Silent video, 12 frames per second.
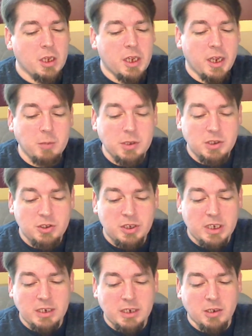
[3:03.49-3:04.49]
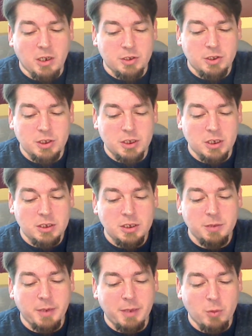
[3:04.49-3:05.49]
How much is it going to cost you? You
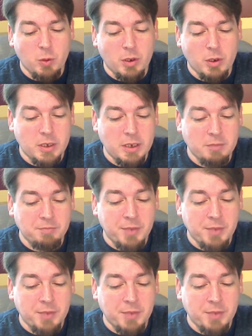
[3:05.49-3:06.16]
might be wondering.